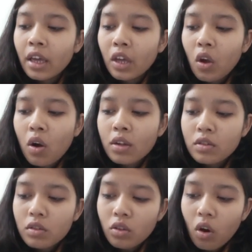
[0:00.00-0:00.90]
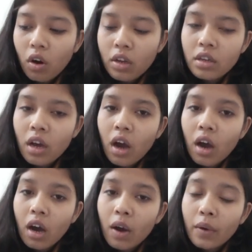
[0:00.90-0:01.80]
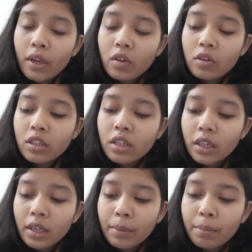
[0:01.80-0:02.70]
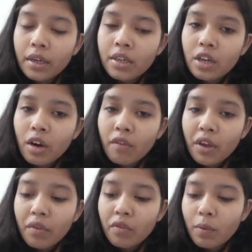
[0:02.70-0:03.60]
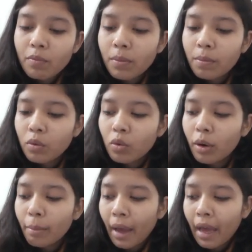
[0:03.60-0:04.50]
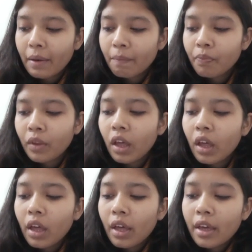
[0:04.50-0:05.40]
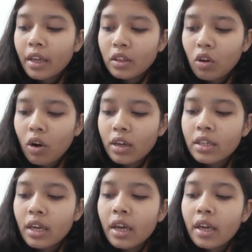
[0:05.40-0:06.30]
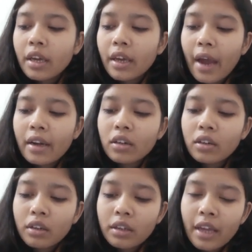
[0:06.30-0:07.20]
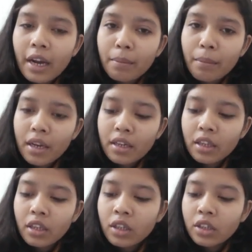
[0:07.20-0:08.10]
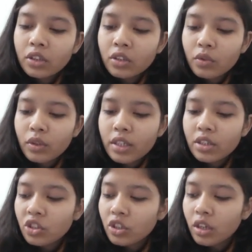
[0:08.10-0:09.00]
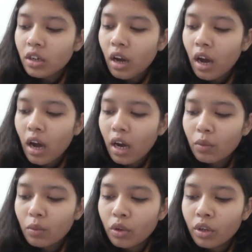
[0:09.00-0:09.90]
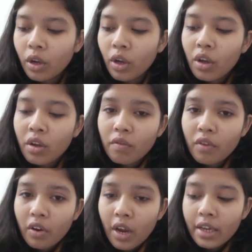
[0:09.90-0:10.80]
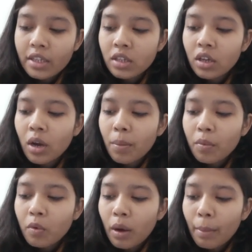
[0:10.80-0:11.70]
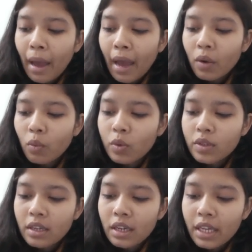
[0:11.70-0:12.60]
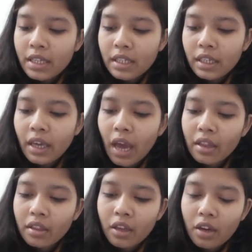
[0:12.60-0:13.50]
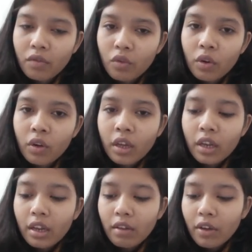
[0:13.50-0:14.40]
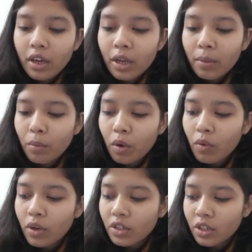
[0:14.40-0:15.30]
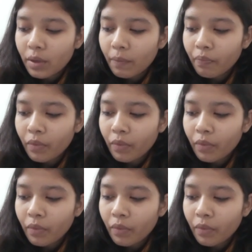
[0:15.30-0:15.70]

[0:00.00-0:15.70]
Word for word: he also thought how he could keep it away from the poor man. He thought he had earned that money through his sheer hard work, whereas poor man was lazy and therefore living in poverty.